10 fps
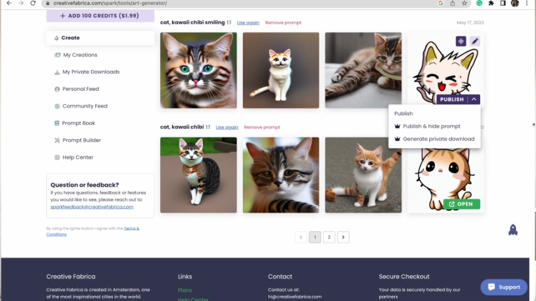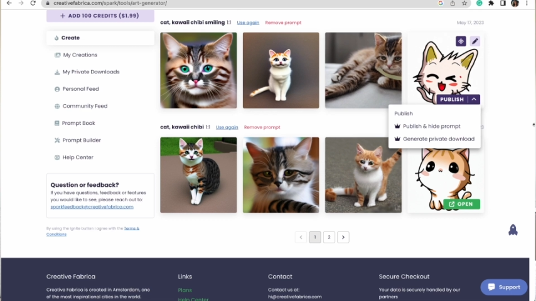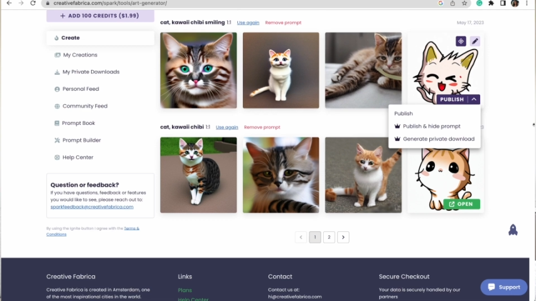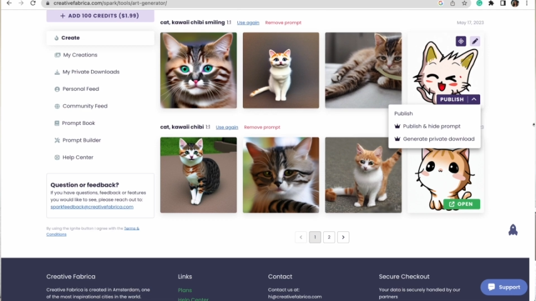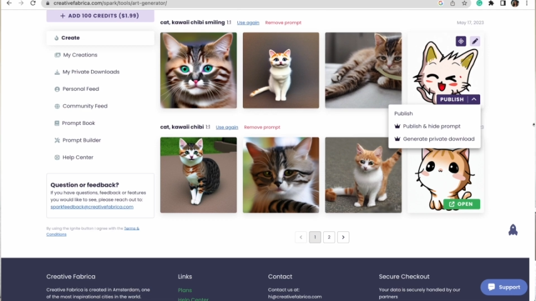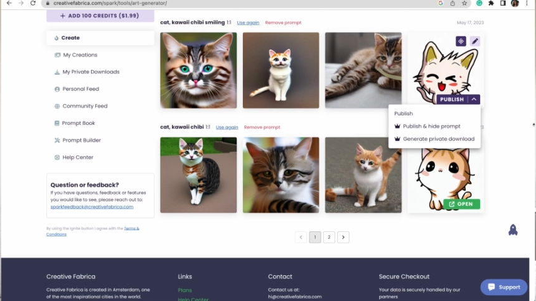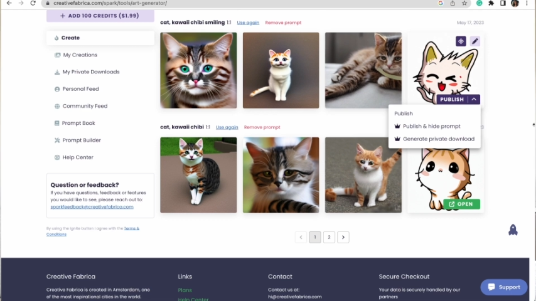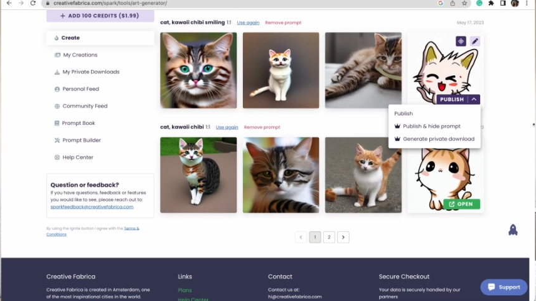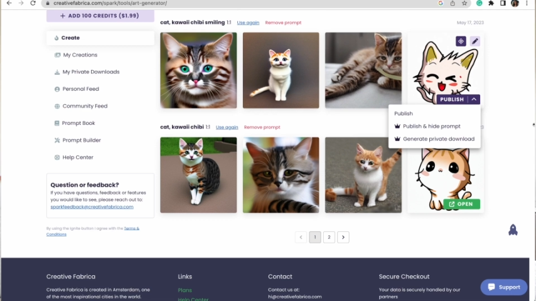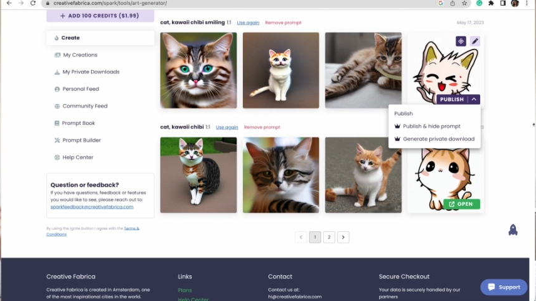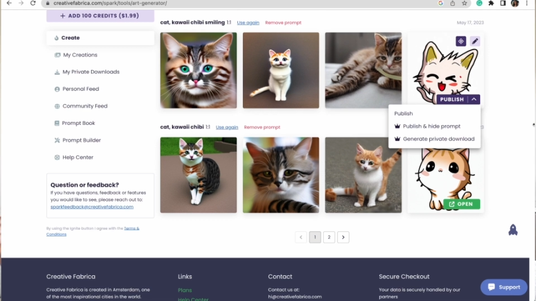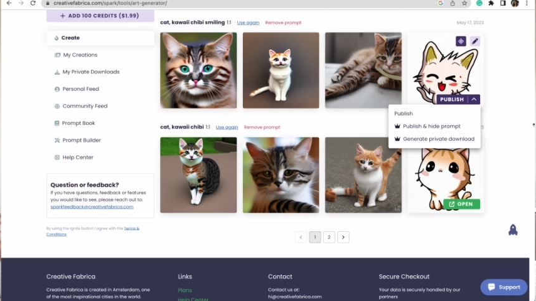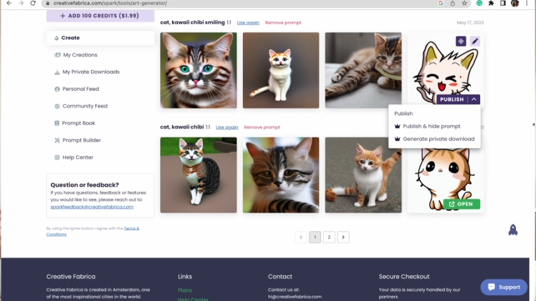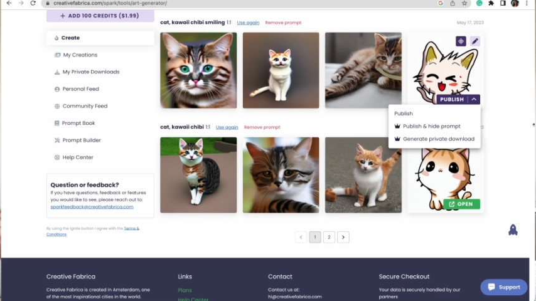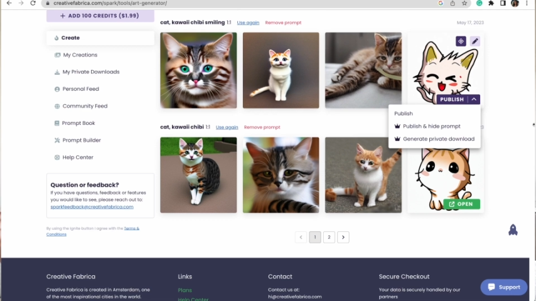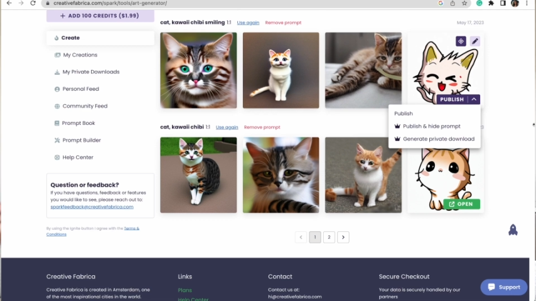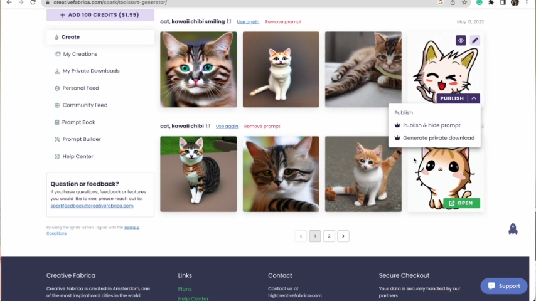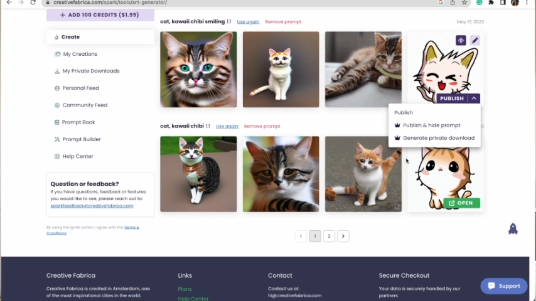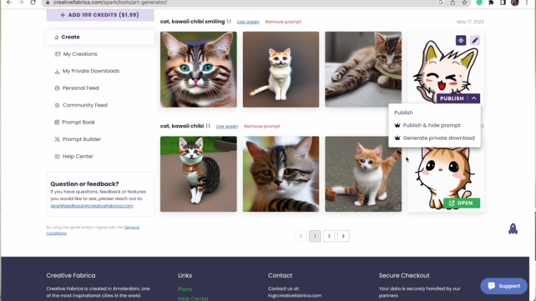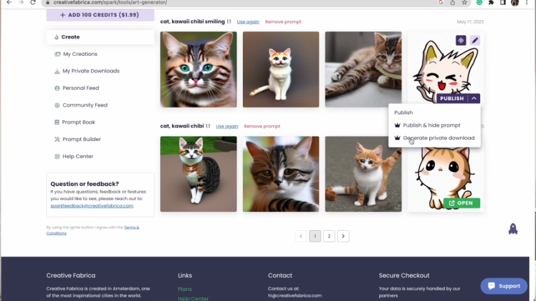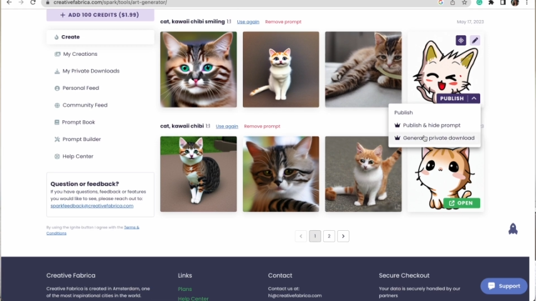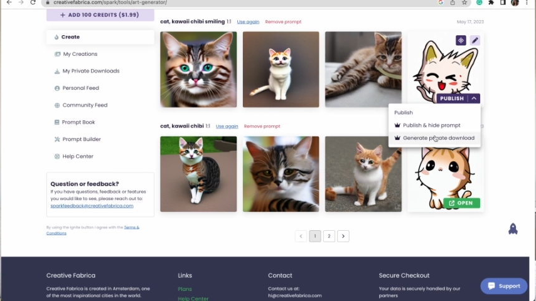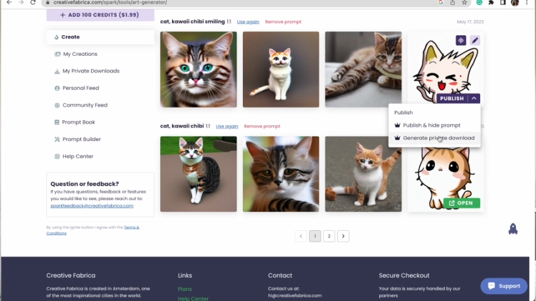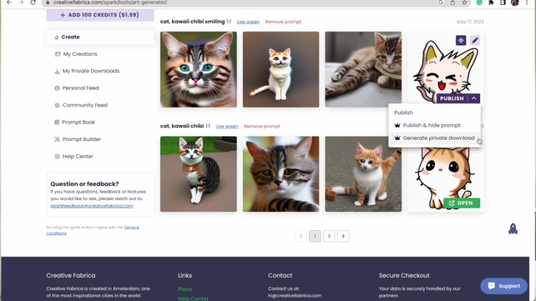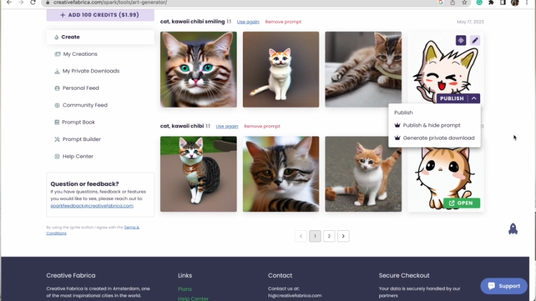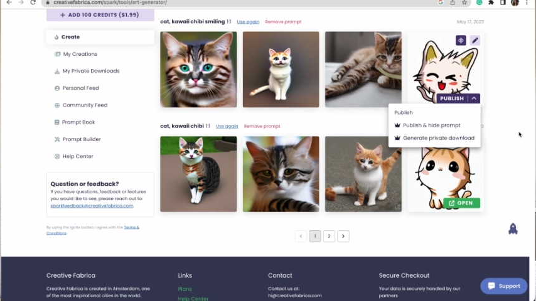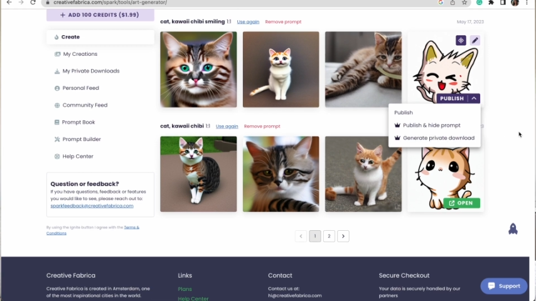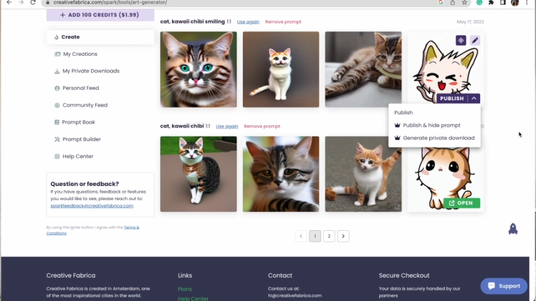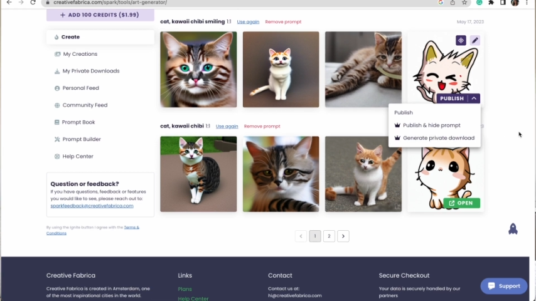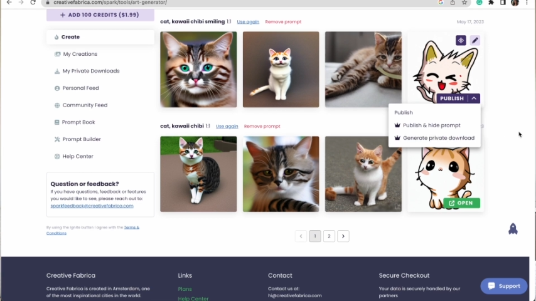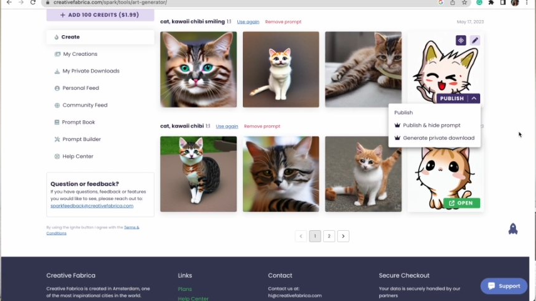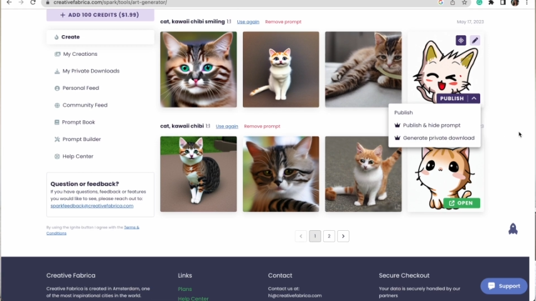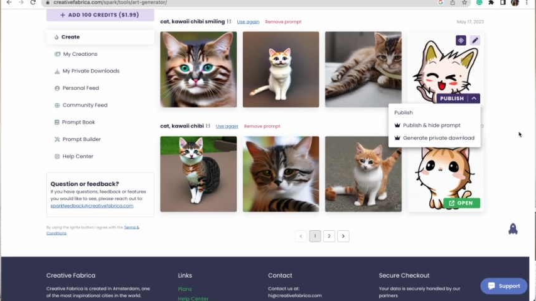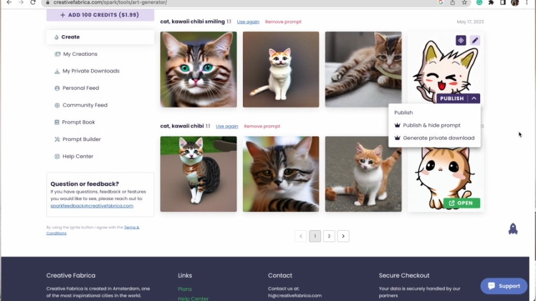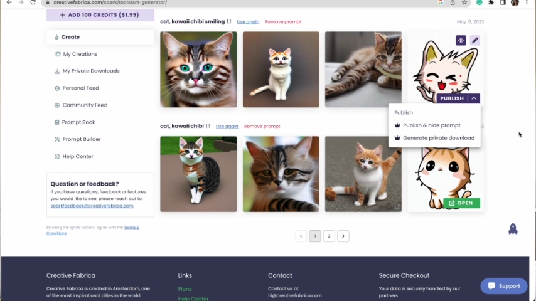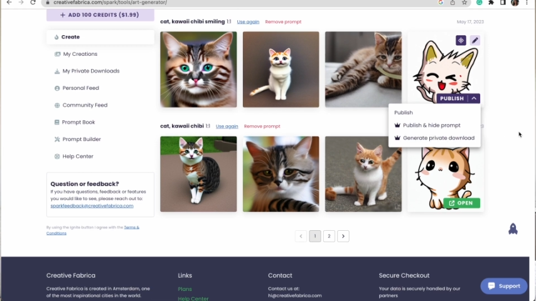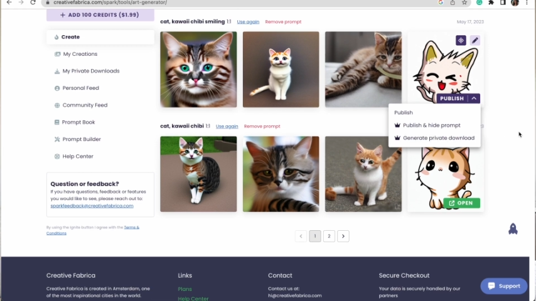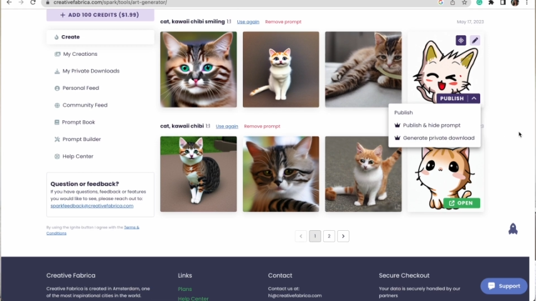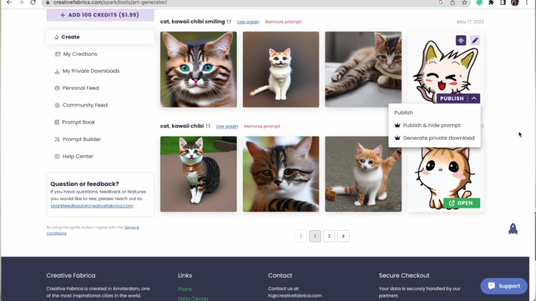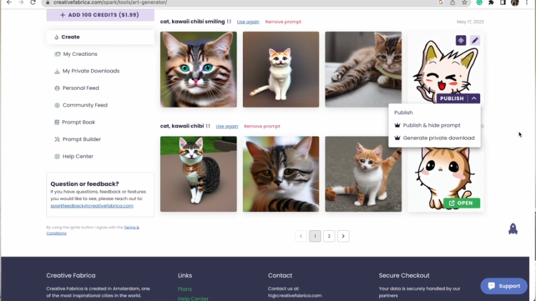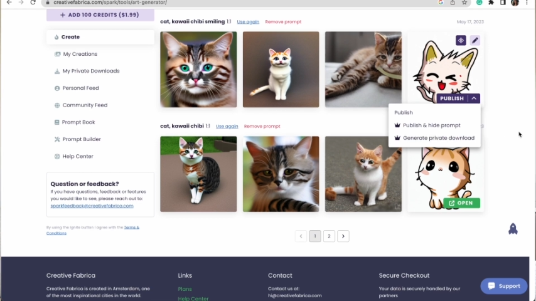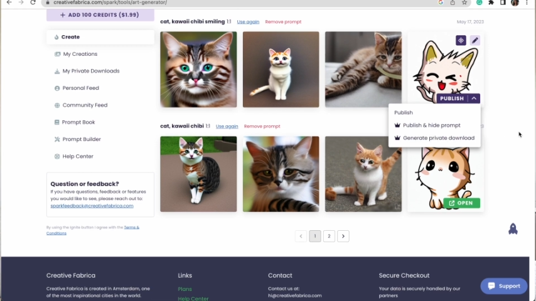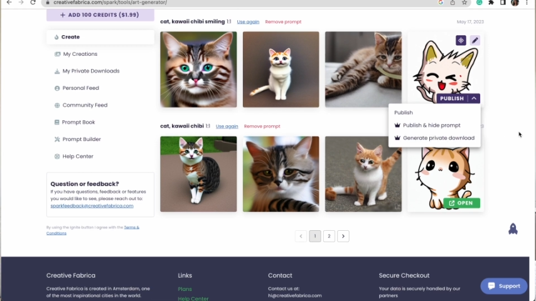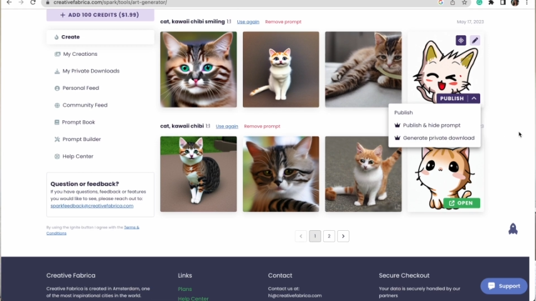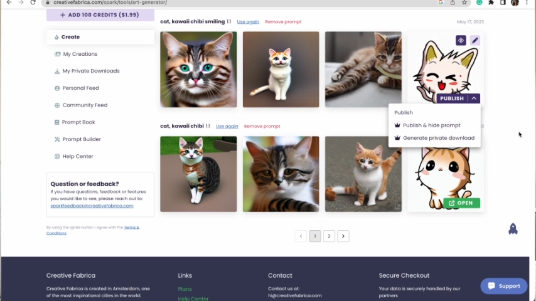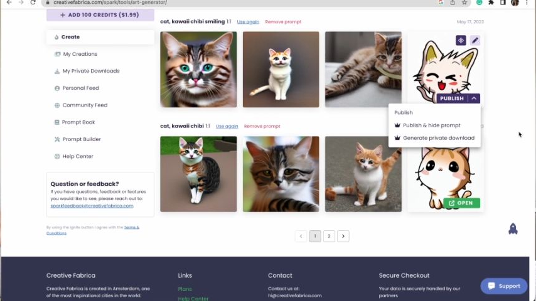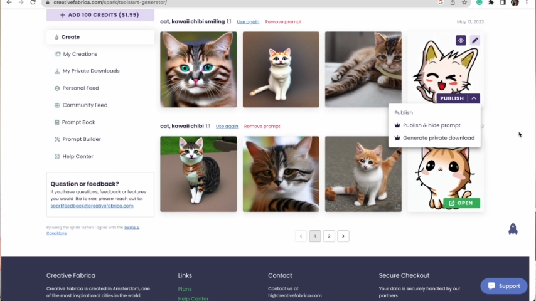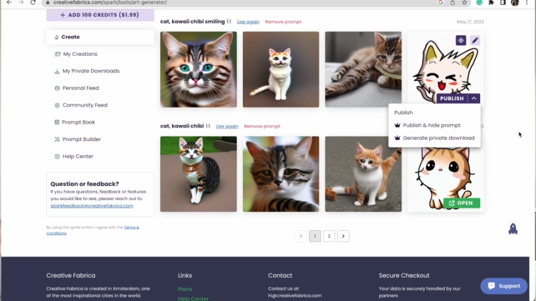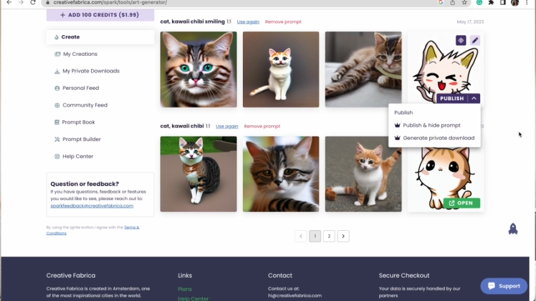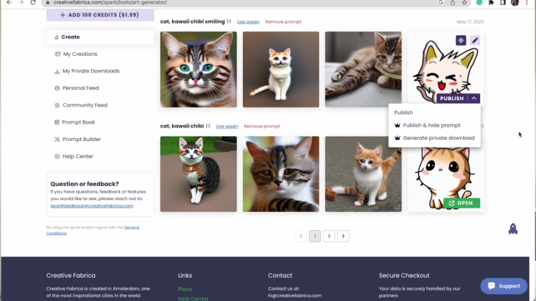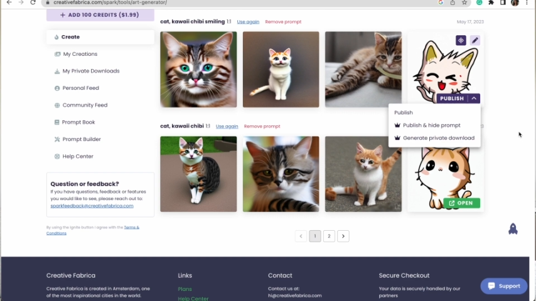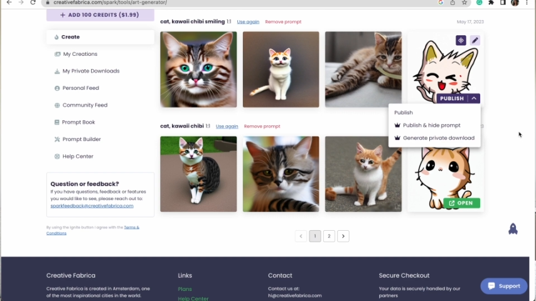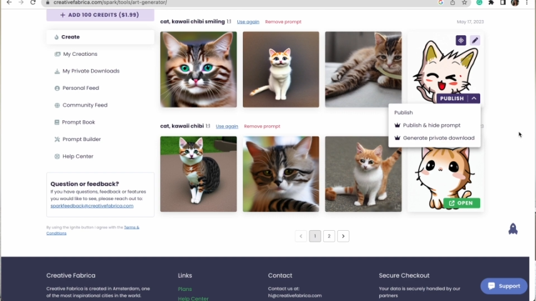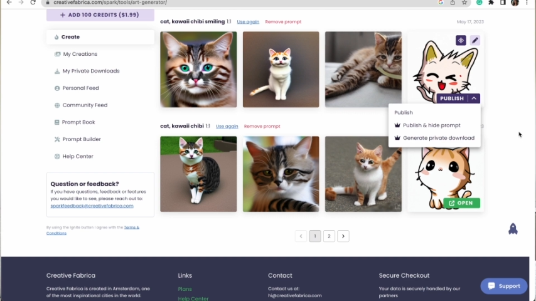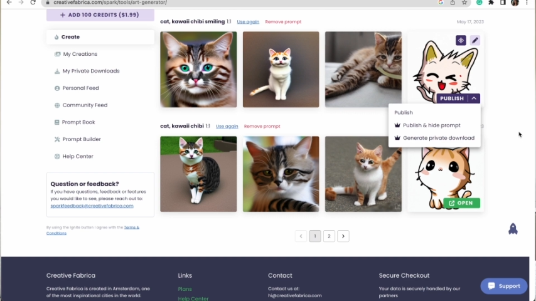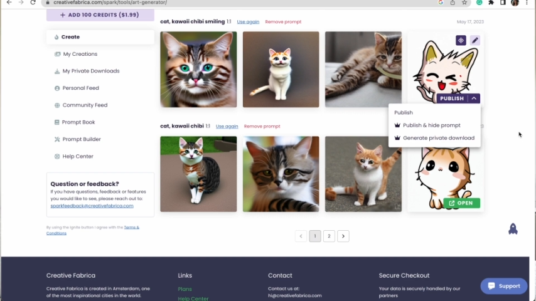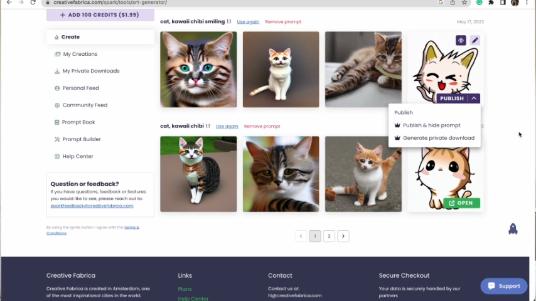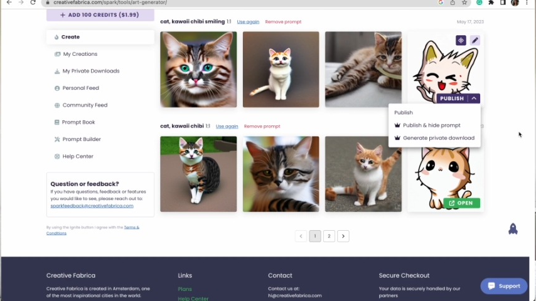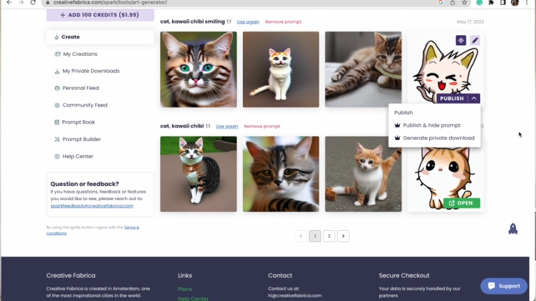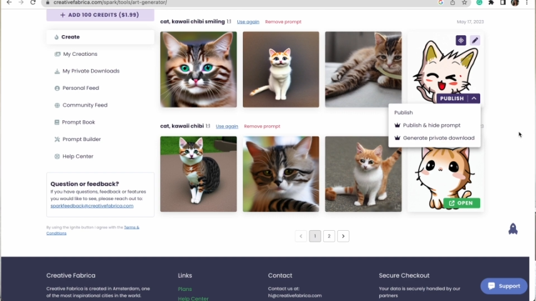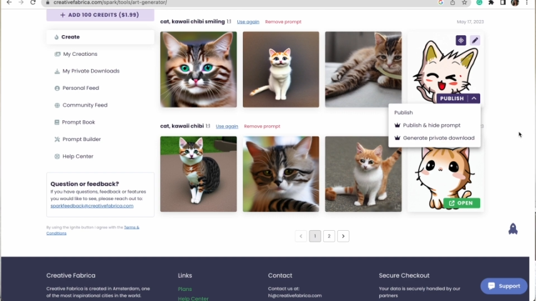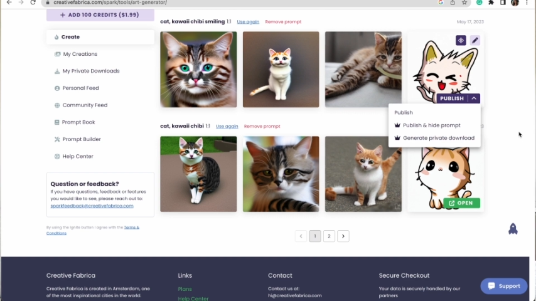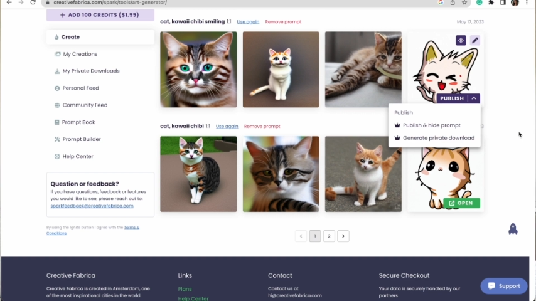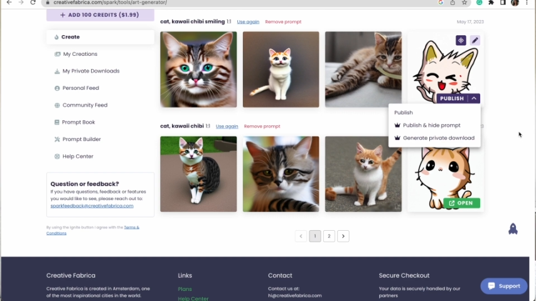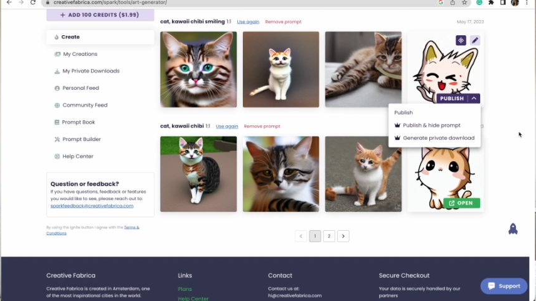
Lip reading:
[unreadable: no face in view]